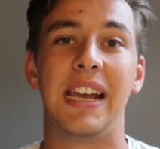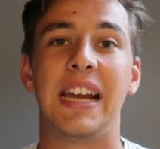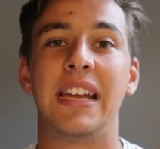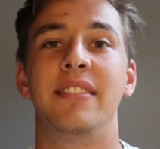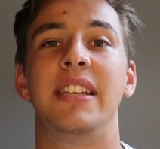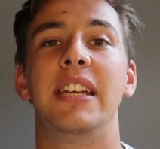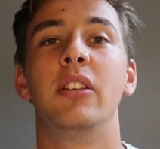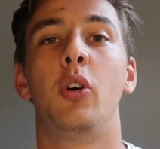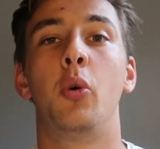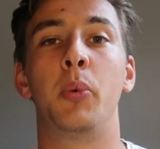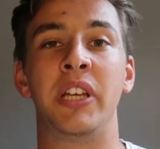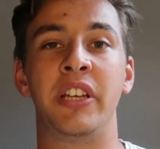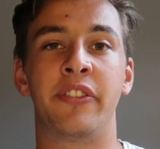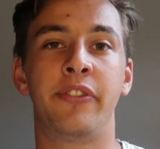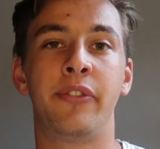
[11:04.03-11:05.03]
And then on
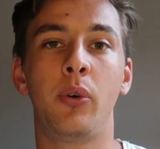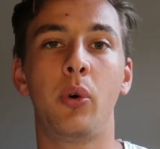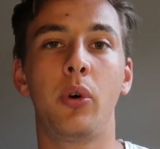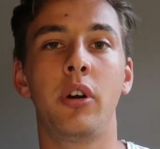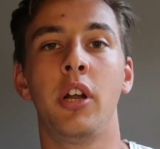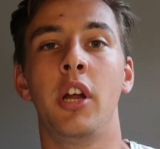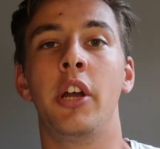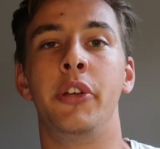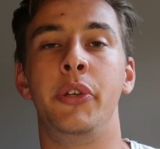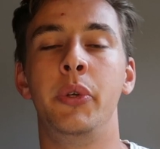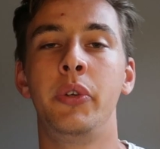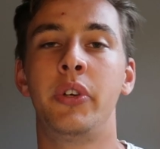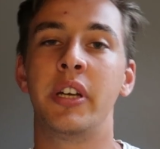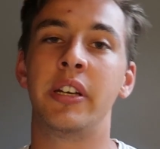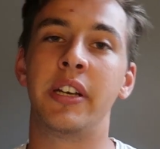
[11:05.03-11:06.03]
week 4,
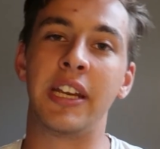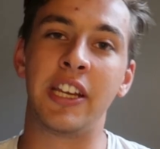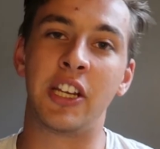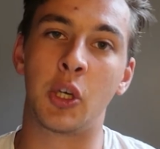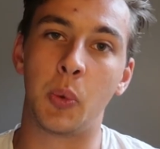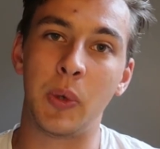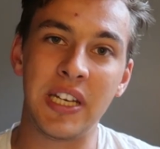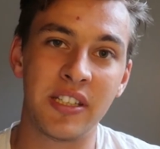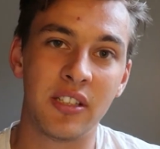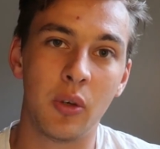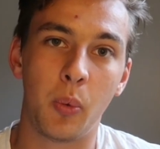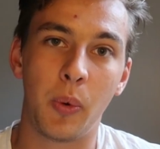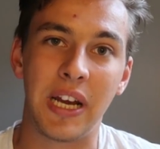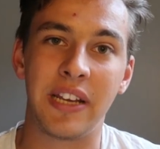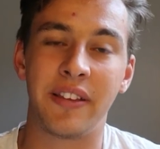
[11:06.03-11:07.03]
you can increase
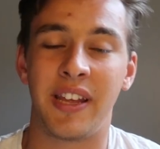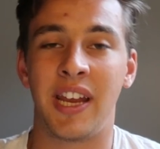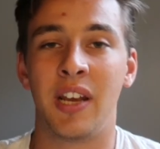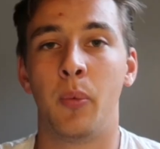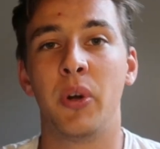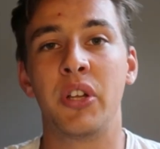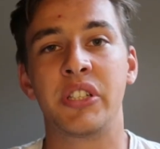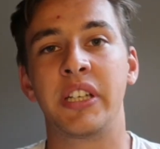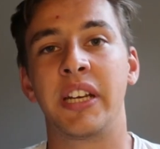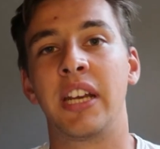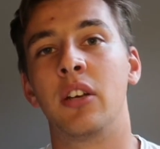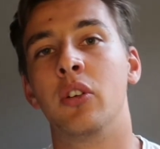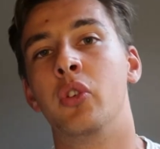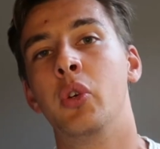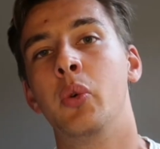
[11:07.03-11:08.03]
the weight and once
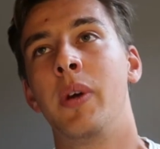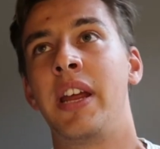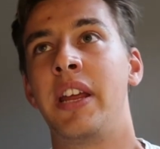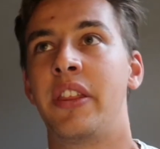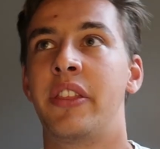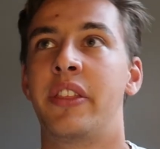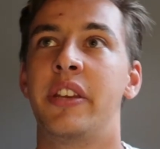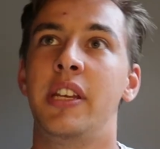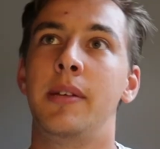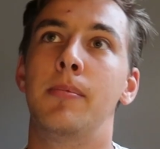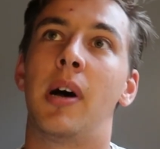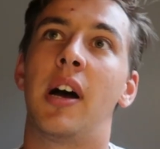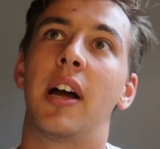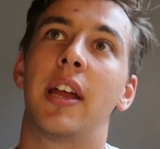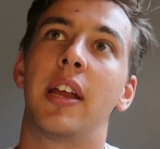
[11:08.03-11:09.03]
again do a
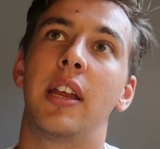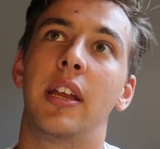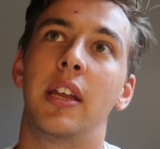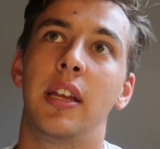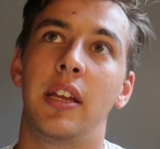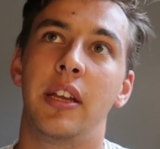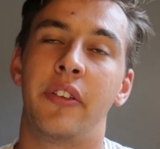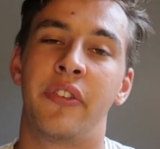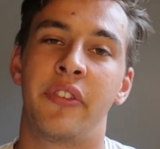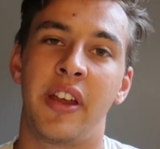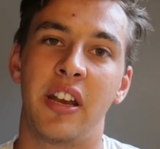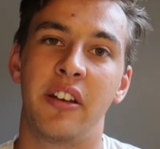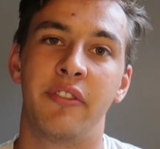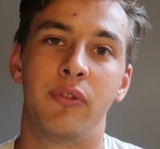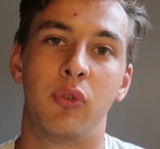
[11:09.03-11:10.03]
3x10,